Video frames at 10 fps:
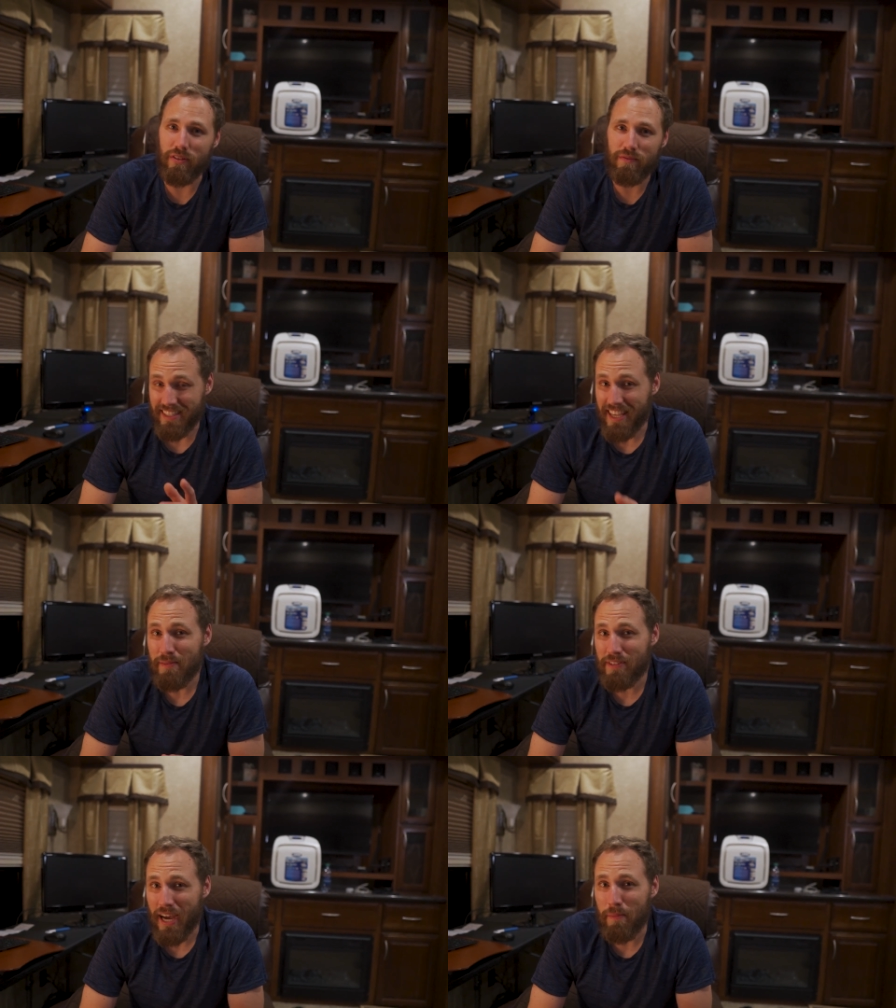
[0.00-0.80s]
At the same
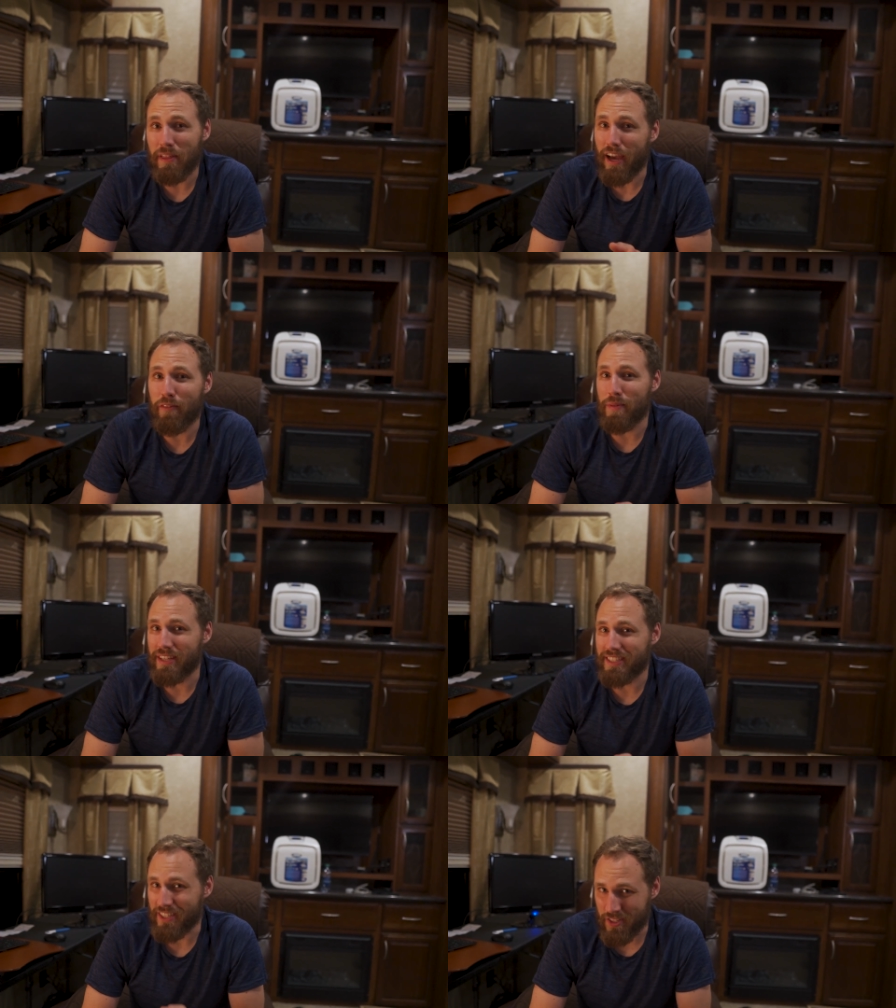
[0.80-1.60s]
time, the government
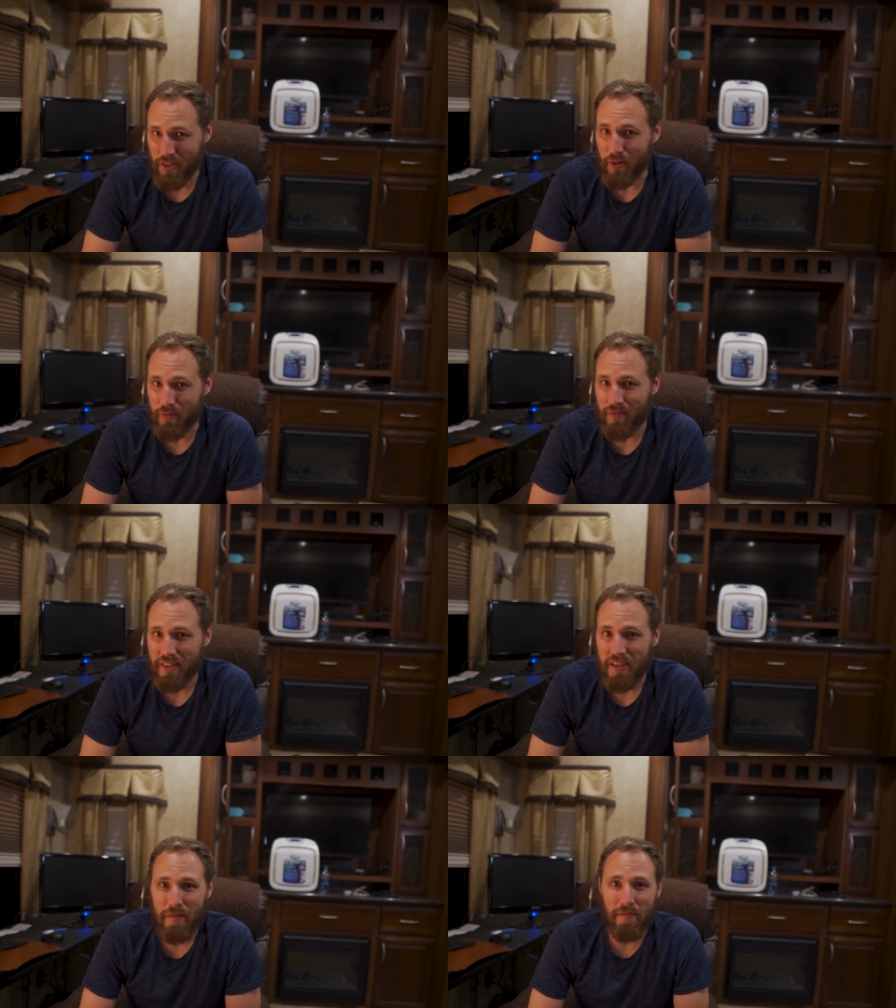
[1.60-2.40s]
did too,
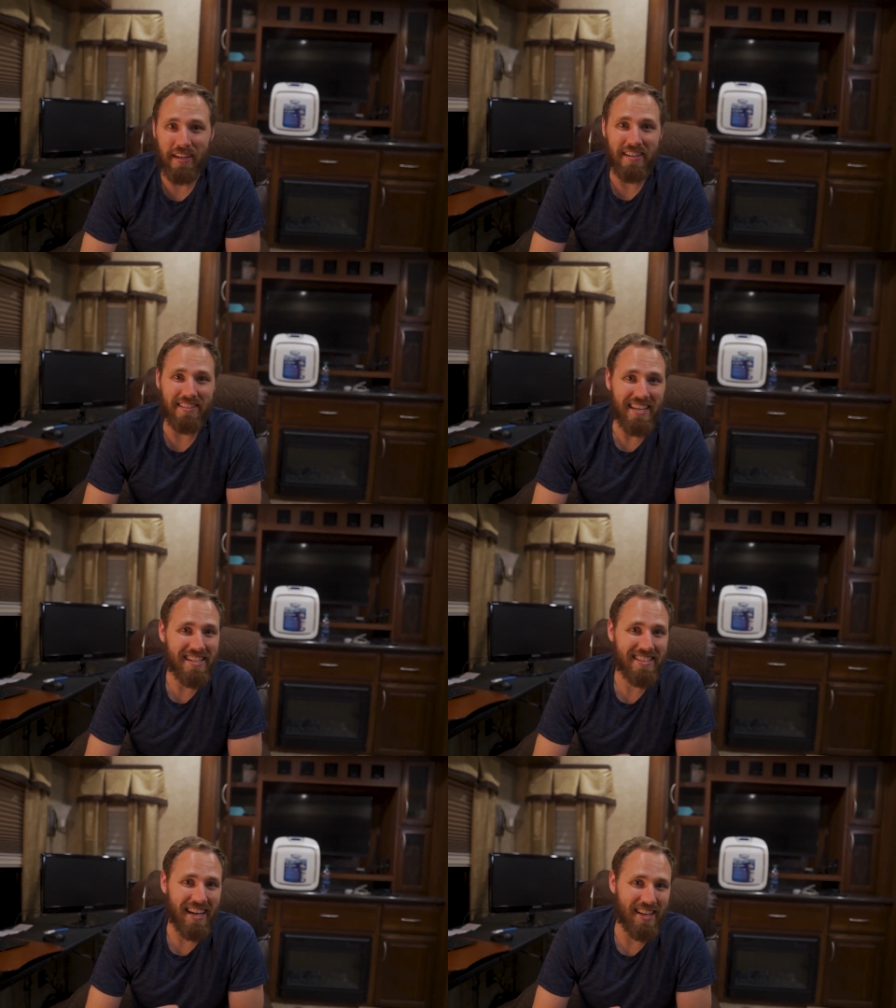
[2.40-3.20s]
because they
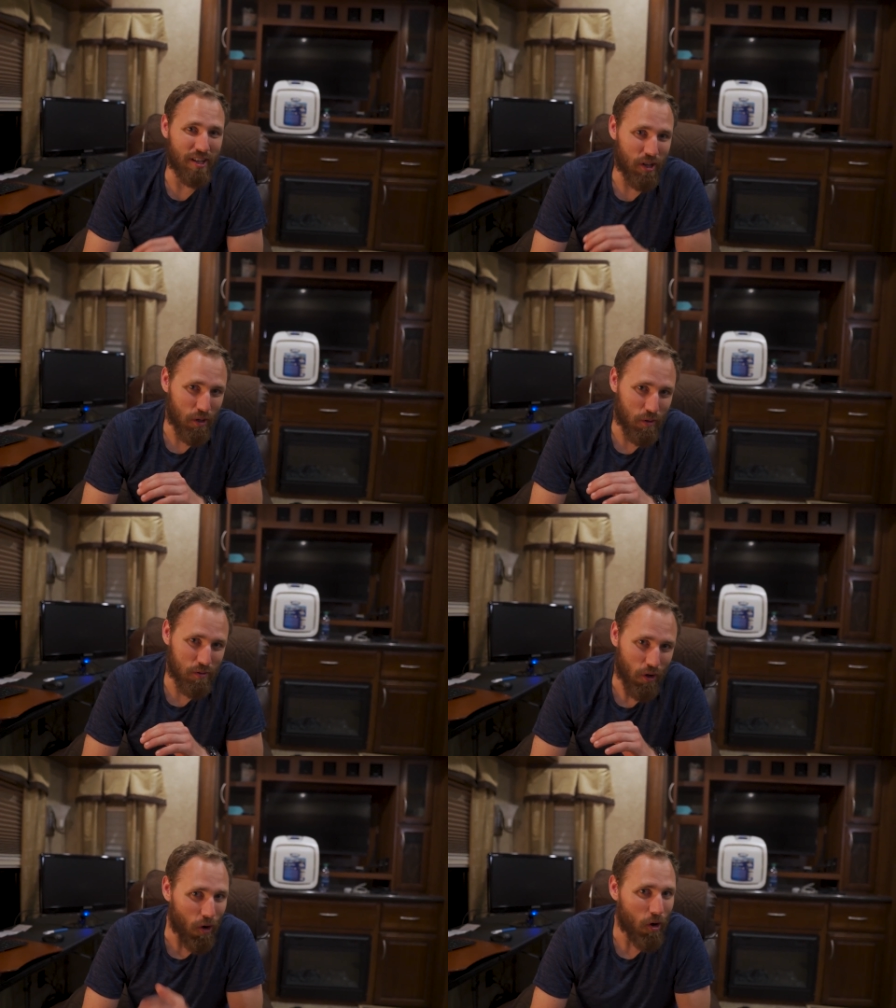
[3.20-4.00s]
decided to close
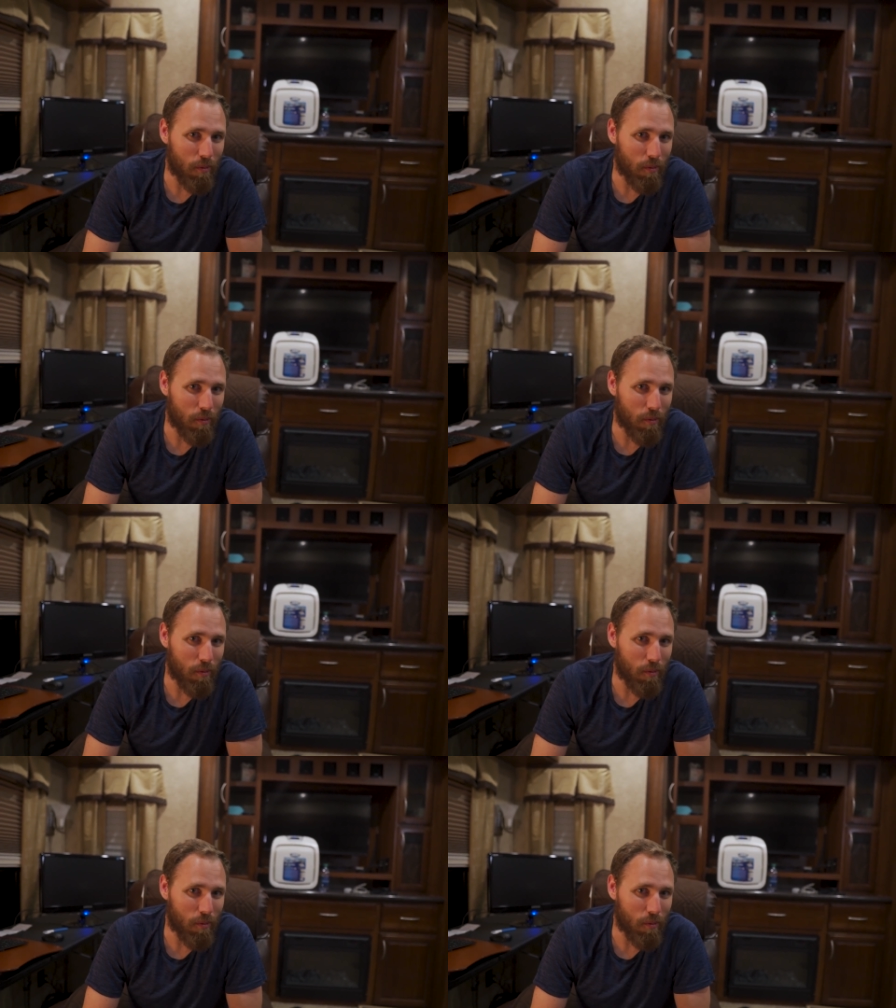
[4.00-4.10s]
all